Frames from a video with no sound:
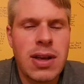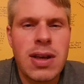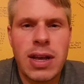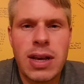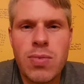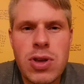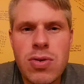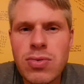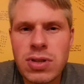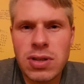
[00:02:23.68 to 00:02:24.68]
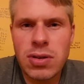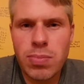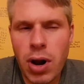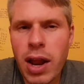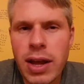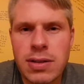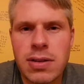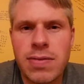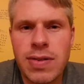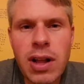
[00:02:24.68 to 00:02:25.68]
We use products to
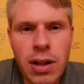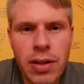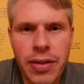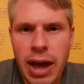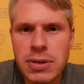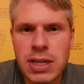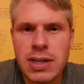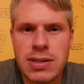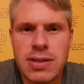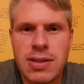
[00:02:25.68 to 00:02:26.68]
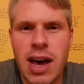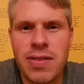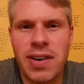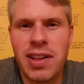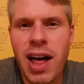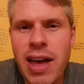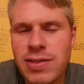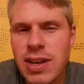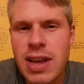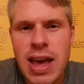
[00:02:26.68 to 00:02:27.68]
fill the emptiness inside of our lives.
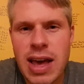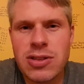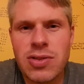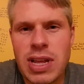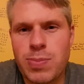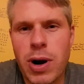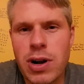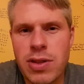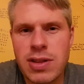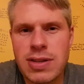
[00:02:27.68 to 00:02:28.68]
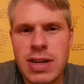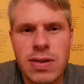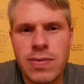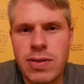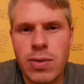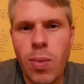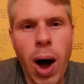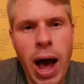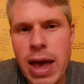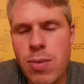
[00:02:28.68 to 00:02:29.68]
And so that's part of the incentive to
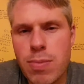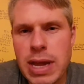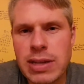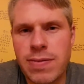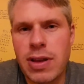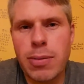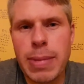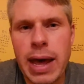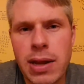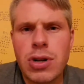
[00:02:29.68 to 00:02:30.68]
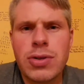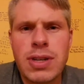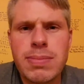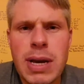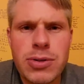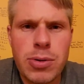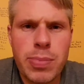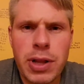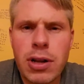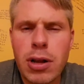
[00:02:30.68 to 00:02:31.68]
why we're made to feel bad. Sometimes there are
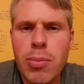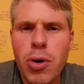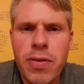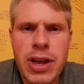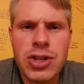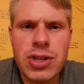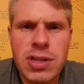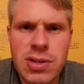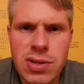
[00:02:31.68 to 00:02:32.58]
political motivations